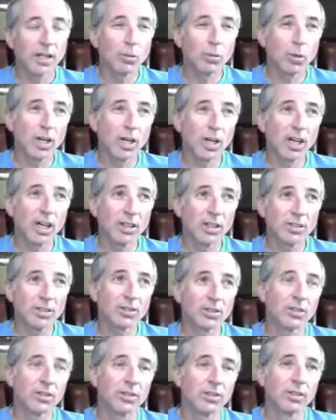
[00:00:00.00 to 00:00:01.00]

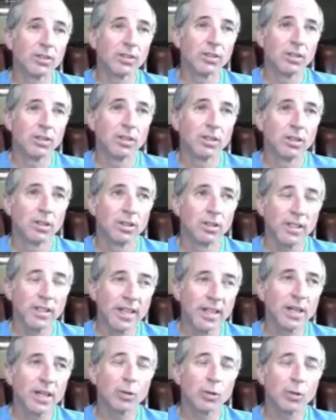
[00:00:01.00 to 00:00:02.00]
was,
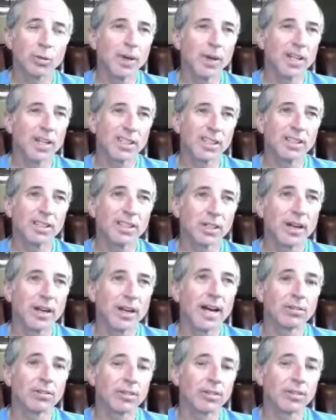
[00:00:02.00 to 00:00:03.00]
yeah, it was about a year
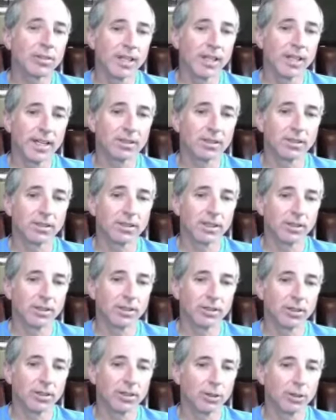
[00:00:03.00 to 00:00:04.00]
after that, year
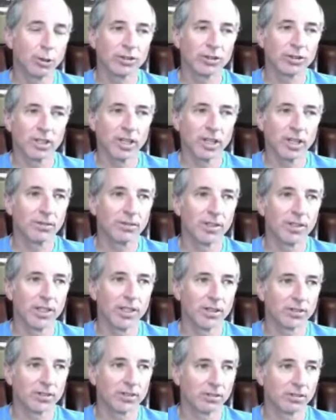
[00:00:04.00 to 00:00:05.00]
or two. It was kind of in
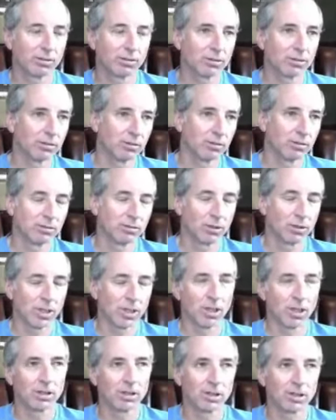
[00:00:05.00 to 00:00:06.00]
this,
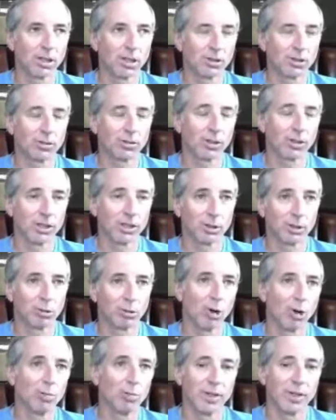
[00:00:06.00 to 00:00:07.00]
what I'll call it's really
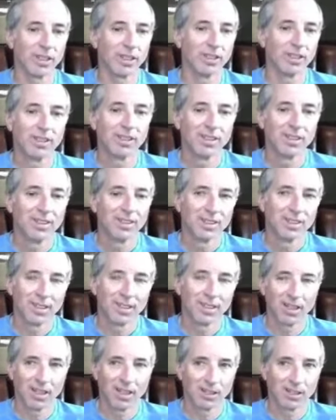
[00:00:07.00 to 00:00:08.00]
groping
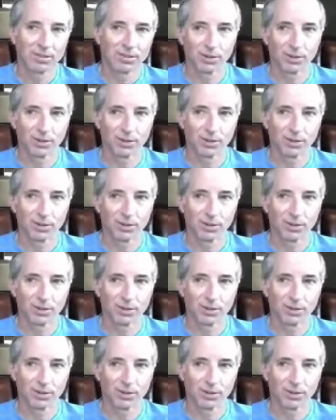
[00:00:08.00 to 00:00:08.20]
uh,